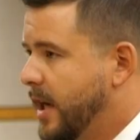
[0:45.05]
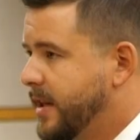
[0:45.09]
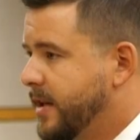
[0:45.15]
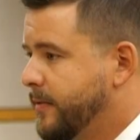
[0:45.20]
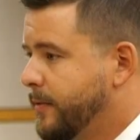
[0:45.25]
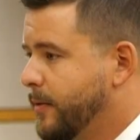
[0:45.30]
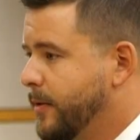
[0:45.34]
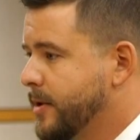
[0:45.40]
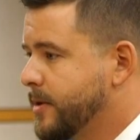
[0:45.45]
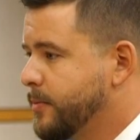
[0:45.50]
I
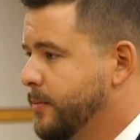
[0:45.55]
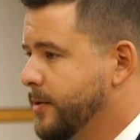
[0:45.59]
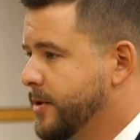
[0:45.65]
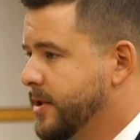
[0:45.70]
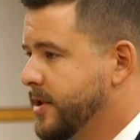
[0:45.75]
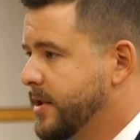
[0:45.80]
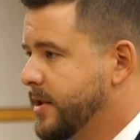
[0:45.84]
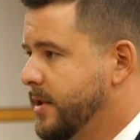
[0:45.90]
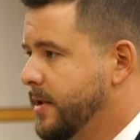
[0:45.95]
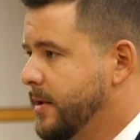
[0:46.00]
think for us, we're
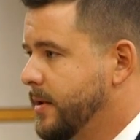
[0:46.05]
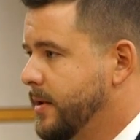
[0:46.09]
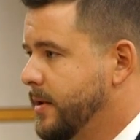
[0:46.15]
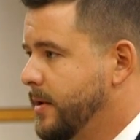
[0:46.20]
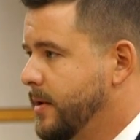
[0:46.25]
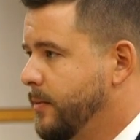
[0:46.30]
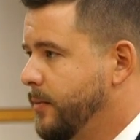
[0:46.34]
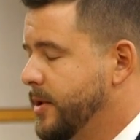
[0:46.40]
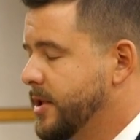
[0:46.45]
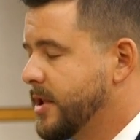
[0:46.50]
just
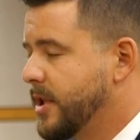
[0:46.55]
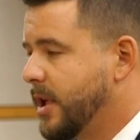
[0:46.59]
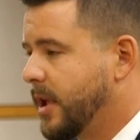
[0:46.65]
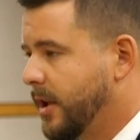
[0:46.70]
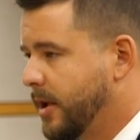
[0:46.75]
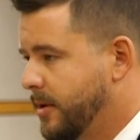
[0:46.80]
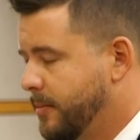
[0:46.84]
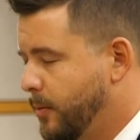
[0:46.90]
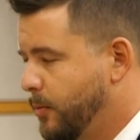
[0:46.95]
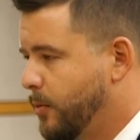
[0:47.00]
We just need
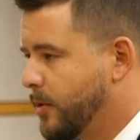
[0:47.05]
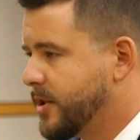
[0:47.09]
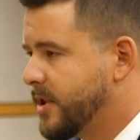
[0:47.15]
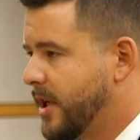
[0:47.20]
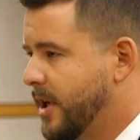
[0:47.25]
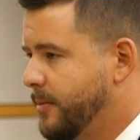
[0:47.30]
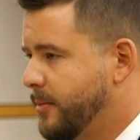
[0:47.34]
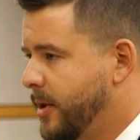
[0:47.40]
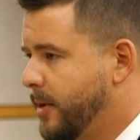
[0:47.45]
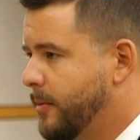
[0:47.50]
a little bit more
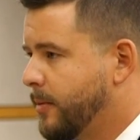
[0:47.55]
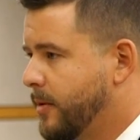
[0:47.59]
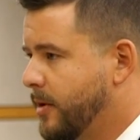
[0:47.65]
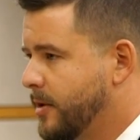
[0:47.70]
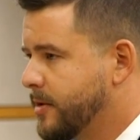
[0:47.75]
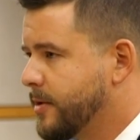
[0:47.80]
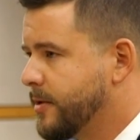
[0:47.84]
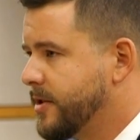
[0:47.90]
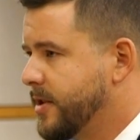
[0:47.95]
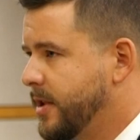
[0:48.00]
time to be able to
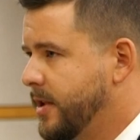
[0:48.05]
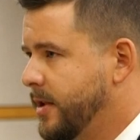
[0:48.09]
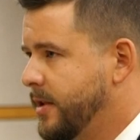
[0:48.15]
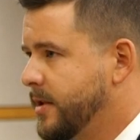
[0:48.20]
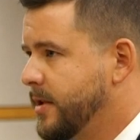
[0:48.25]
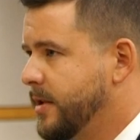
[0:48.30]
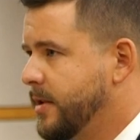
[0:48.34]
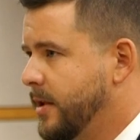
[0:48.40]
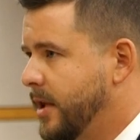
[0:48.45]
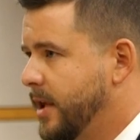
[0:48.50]
cross our
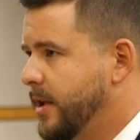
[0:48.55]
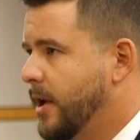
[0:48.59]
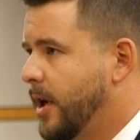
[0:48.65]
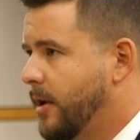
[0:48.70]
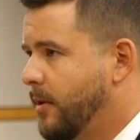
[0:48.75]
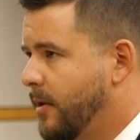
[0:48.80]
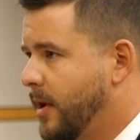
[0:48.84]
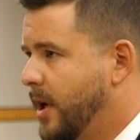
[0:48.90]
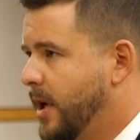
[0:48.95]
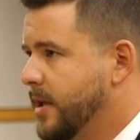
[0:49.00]
T's and, and
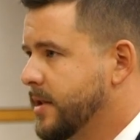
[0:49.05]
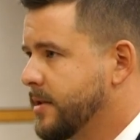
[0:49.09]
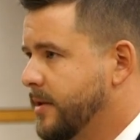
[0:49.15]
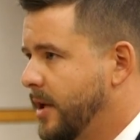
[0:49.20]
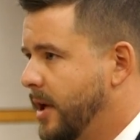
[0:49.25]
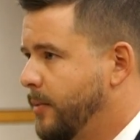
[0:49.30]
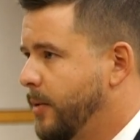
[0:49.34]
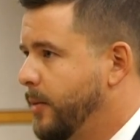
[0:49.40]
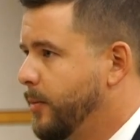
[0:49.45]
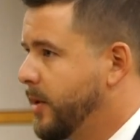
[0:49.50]
dot our I's
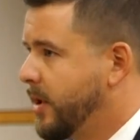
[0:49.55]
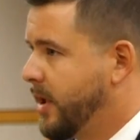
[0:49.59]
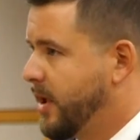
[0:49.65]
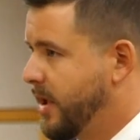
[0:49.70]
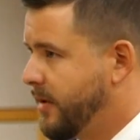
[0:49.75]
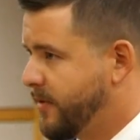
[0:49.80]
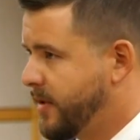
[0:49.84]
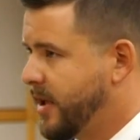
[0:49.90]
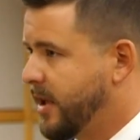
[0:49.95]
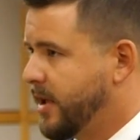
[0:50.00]
so that we can
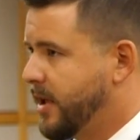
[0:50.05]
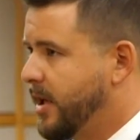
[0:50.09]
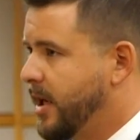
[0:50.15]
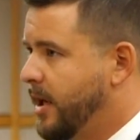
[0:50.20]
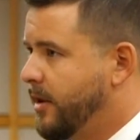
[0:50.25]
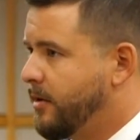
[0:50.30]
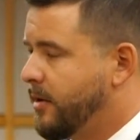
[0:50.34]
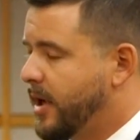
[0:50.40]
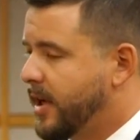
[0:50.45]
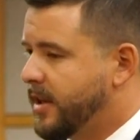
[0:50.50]
get everything
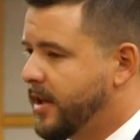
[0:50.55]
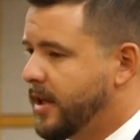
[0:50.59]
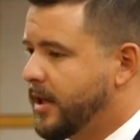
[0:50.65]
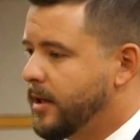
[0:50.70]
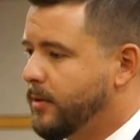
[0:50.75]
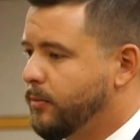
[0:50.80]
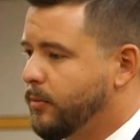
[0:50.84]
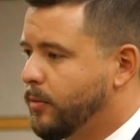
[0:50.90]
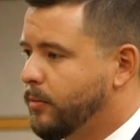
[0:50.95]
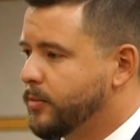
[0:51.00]
together, and I
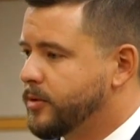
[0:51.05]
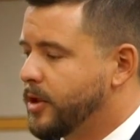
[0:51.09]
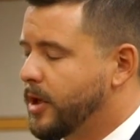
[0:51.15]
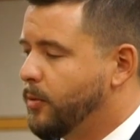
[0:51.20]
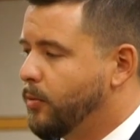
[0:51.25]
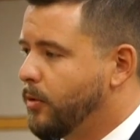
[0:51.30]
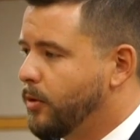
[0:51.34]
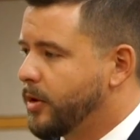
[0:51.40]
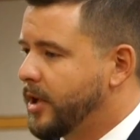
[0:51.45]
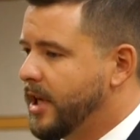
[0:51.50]
think we're
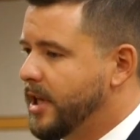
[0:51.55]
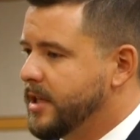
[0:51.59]
trying to work